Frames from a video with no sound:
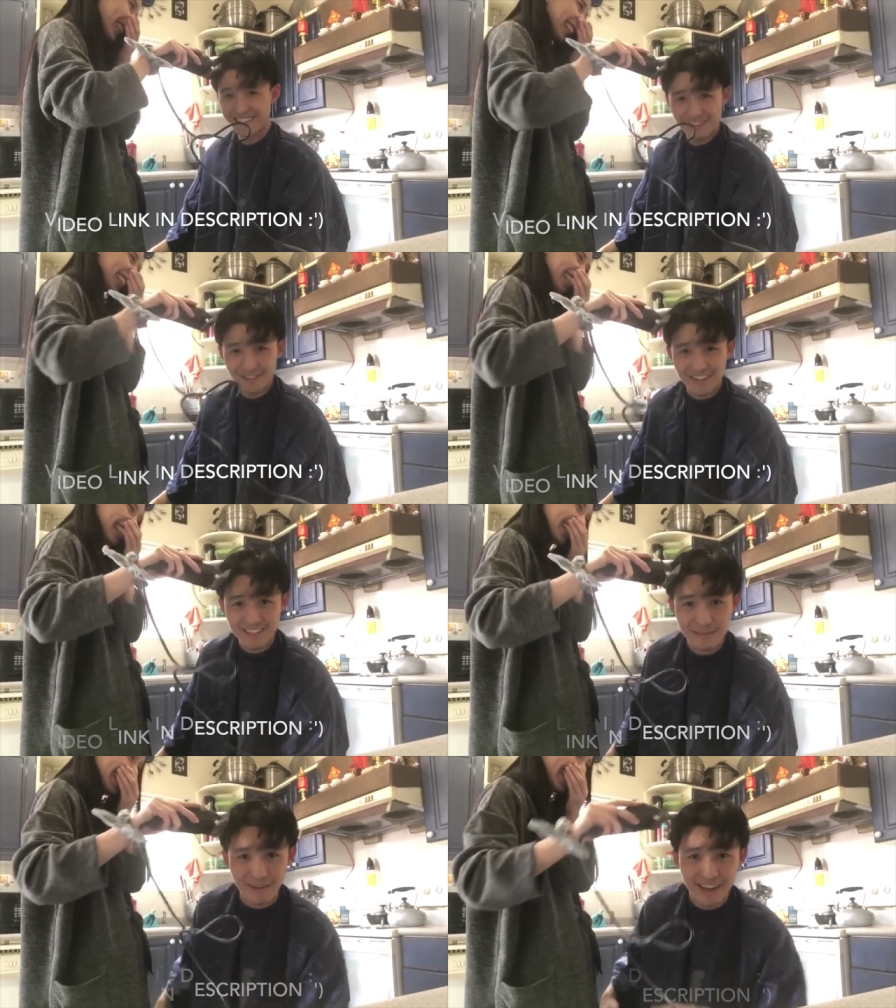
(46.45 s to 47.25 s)
Wait, is
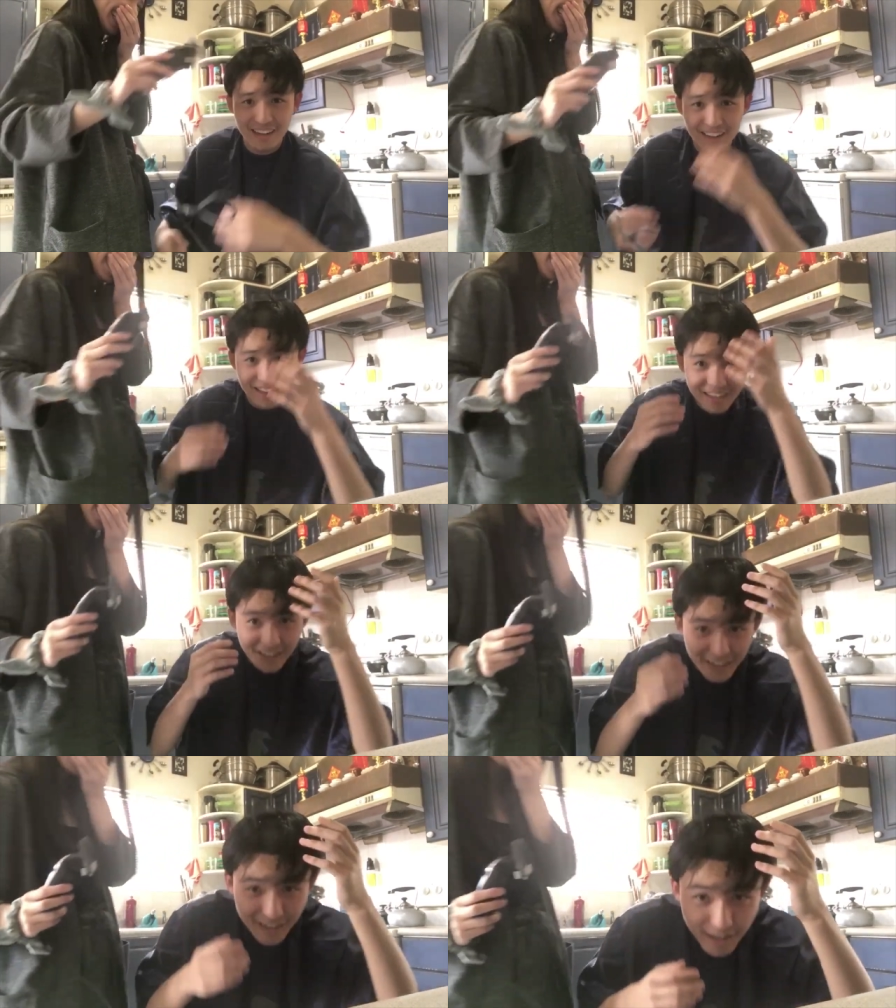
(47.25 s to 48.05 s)
it bad?
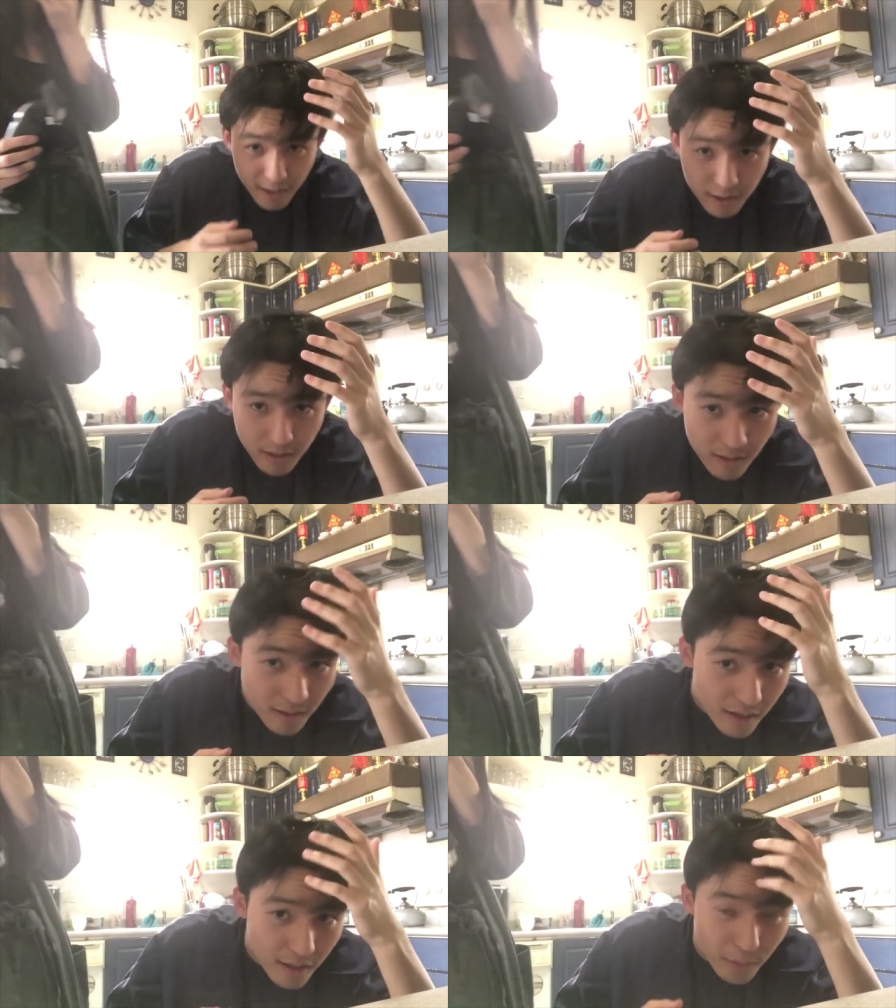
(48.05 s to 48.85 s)

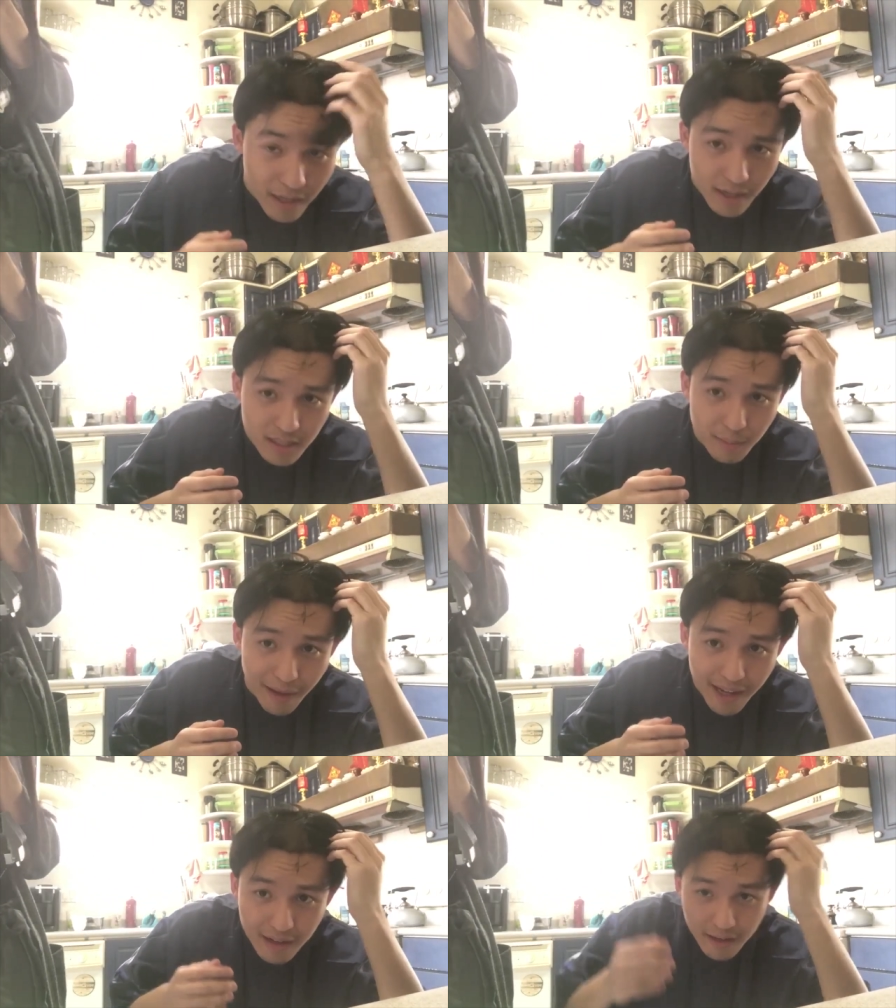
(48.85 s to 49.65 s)
Wait, is it
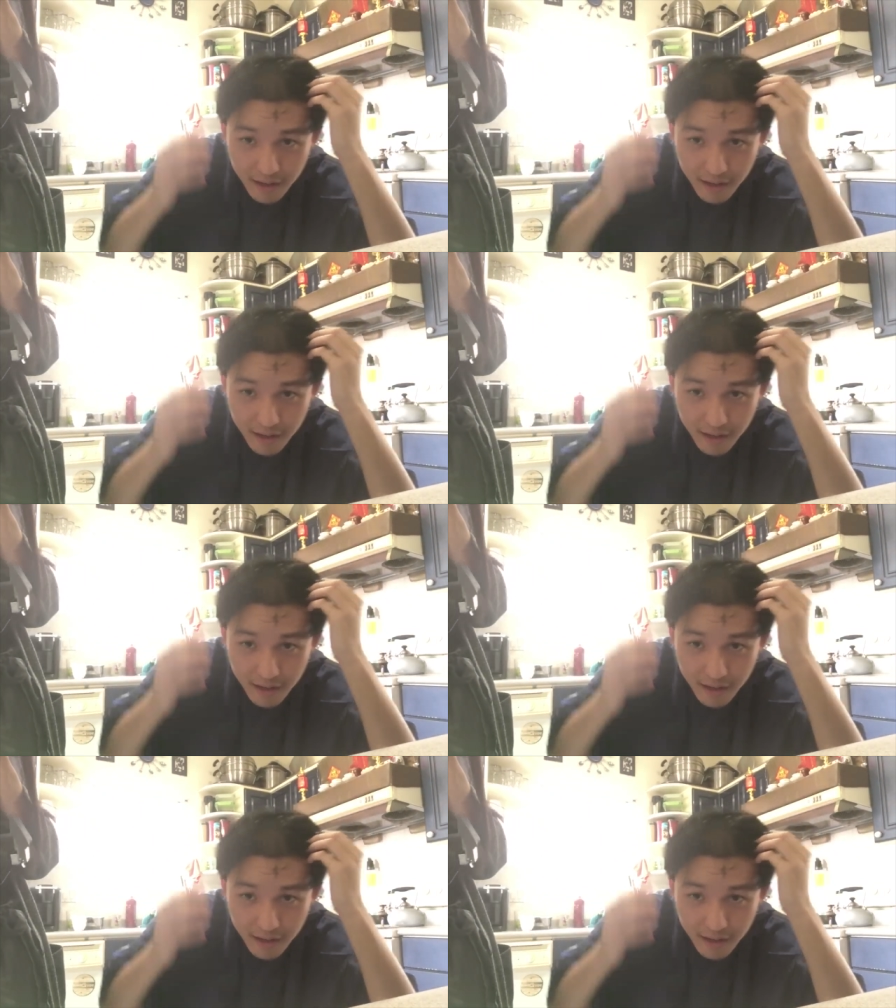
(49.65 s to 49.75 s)
bad?